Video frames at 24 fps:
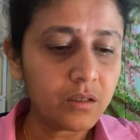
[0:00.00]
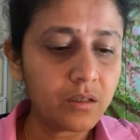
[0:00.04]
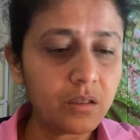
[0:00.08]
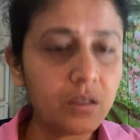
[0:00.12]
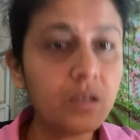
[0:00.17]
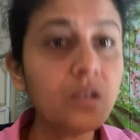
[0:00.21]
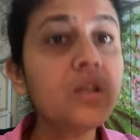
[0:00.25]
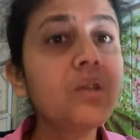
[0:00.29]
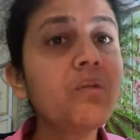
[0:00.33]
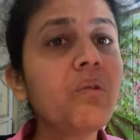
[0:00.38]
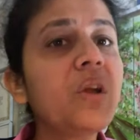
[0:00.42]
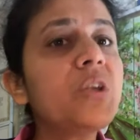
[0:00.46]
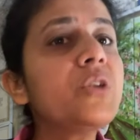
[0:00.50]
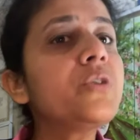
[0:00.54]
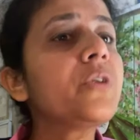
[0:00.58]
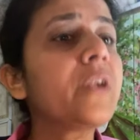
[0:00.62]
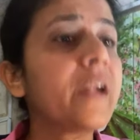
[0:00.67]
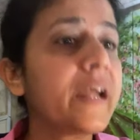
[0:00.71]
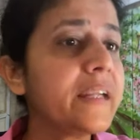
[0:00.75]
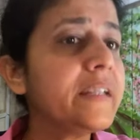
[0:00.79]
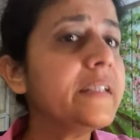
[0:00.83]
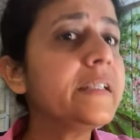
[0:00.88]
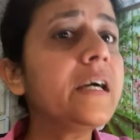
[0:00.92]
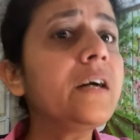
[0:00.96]
you want to
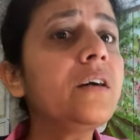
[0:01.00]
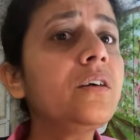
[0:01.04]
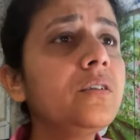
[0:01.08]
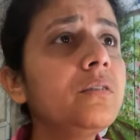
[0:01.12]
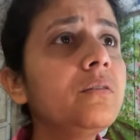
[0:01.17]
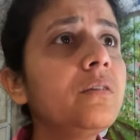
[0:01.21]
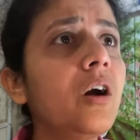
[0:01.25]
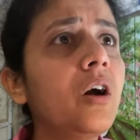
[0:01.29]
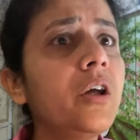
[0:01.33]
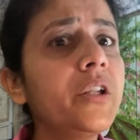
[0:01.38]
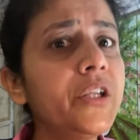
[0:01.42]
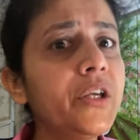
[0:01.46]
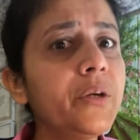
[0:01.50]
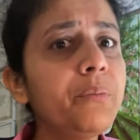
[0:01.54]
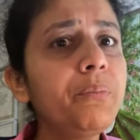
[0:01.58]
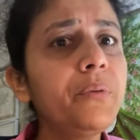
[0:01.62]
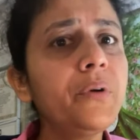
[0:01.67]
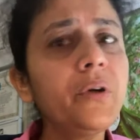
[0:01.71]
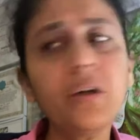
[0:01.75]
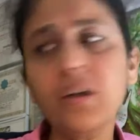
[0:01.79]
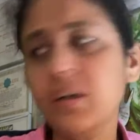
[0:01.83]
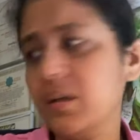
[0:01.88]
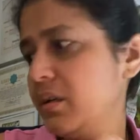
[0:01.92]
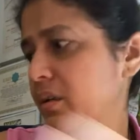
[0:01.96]
write down on your
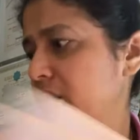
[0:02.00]
book?